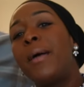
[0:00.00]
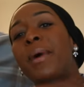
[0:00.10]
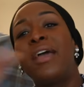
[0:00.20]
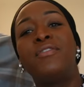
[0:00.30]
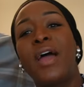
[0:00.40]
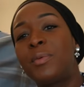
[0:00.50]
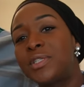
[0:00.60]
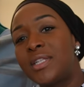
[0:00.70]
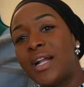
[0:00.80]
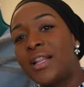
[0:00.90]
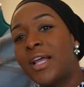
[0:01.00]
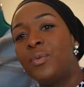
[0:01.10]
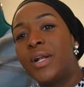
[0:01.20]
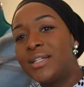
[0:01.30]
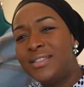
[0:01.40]
I buy fabrics that I like
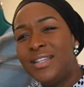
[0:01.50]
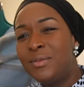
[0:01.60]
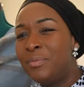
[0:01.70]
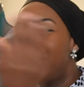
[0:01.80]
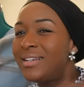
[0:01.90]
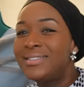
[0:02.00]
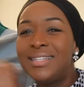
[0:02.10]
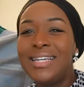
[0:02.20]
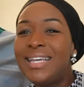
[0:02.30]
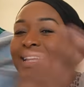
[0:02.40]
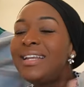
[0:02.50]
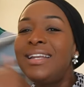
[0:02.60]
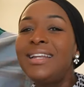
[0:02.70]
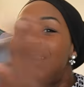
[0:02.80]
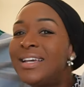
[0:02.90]
when I see them, because
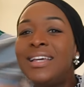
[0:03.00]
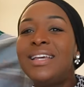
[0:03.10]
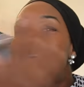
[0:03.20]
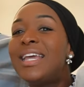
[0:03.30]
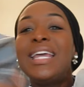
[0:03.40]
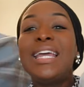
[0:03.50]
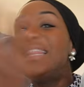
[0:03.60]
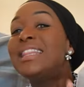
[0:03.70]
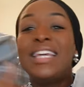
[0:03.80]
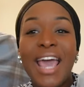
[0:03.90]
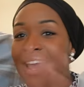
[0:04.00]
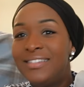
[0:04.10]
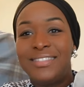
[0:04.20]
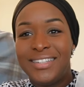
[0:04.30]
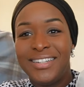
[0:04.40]
in the
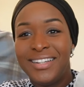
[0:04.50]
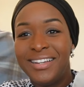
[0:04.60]
end,